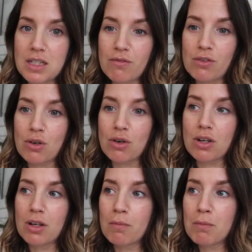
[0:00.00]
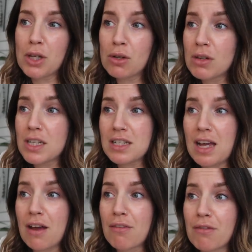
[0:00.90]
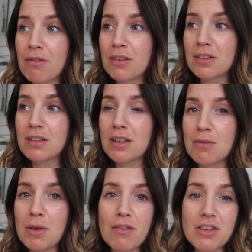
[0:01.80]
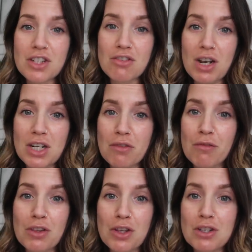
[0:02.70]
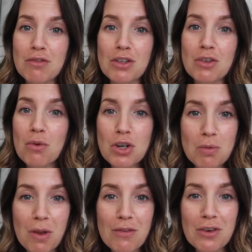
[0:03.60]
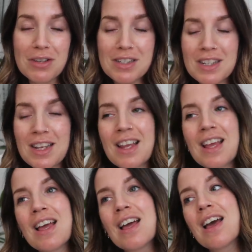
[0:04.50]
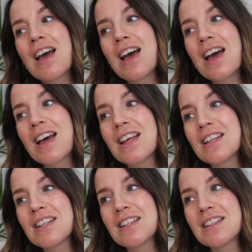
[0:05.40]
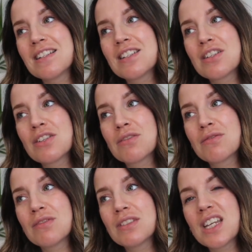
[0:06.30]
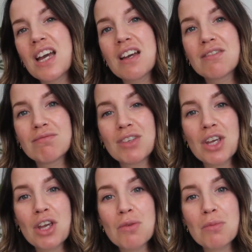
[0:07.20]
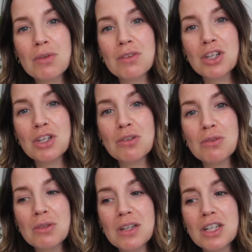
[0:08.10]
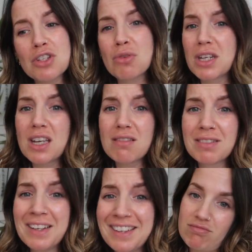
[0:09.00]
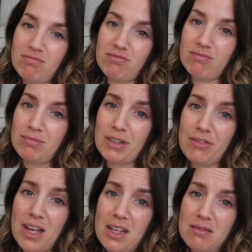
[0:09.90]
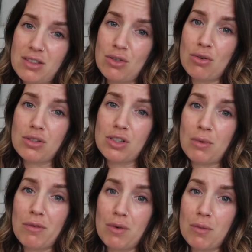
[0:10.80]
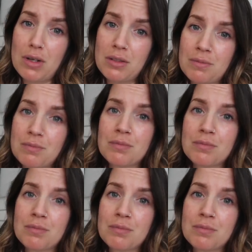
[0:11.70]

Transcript: this vlog purely to have a bit of a distraction for those of you that watch my vlogs, and yeah, I hope that you enjoy it. Big fat snogs to everyone.